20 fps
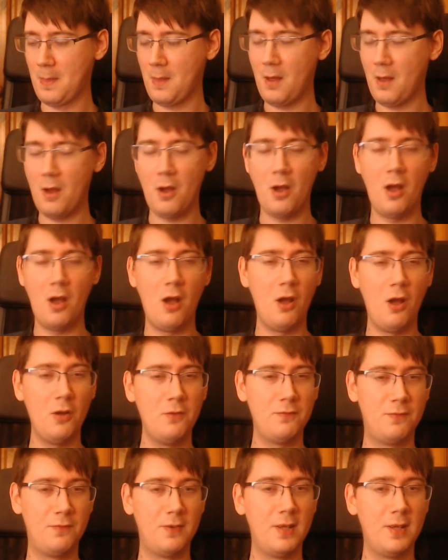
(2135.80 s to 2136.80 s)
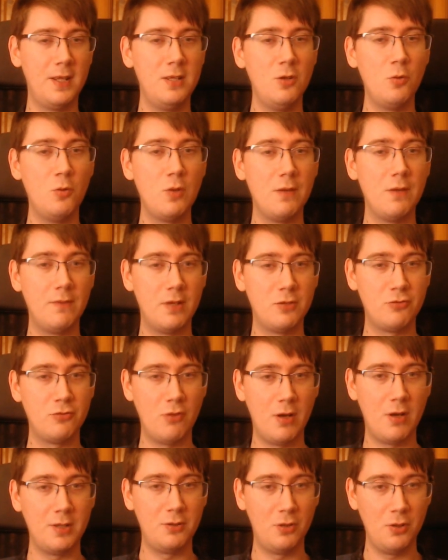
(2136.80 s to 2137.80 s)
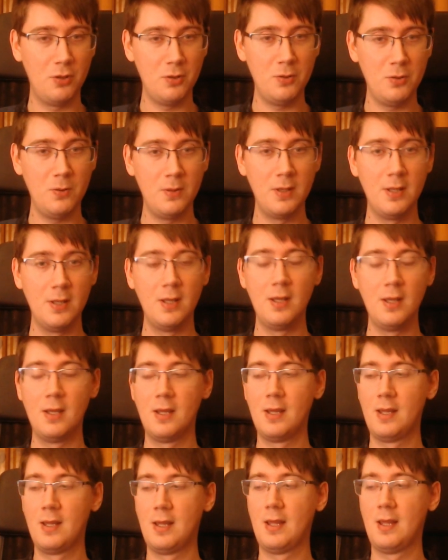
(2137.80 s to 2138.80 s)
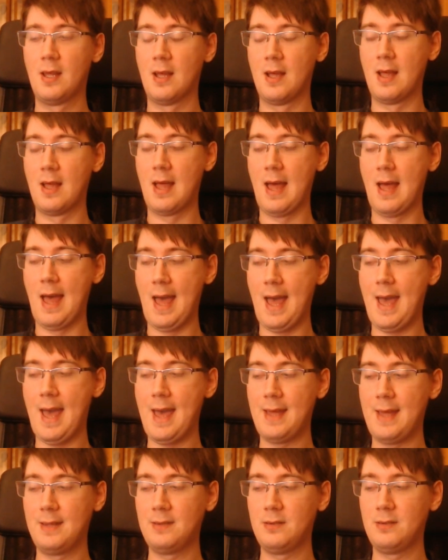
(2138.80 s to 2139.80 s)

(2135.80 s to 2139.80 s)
hopefully you'll give it a try too, and